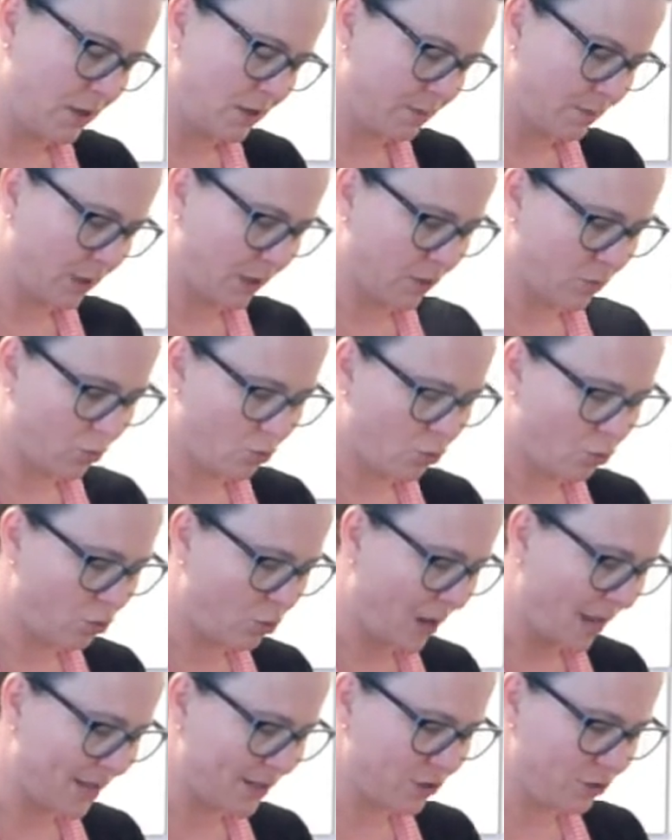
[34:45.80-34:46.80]
But, ooh,
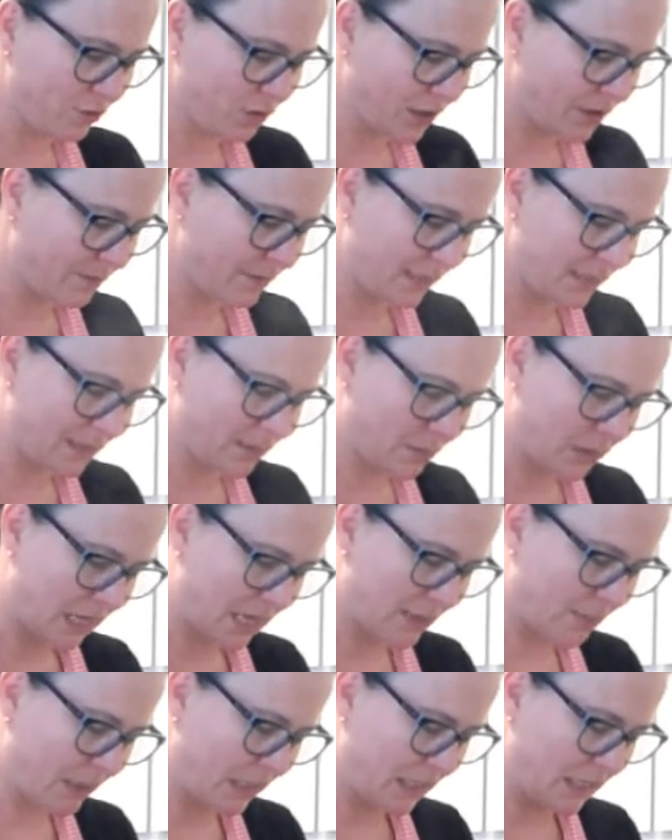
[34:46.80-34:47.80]
I do love me some
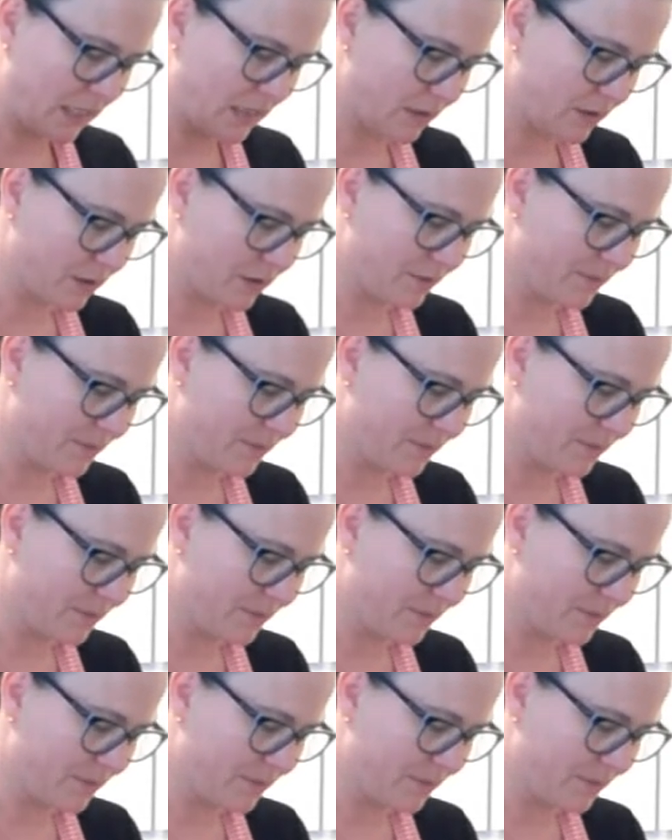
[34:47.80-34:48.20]
black beans.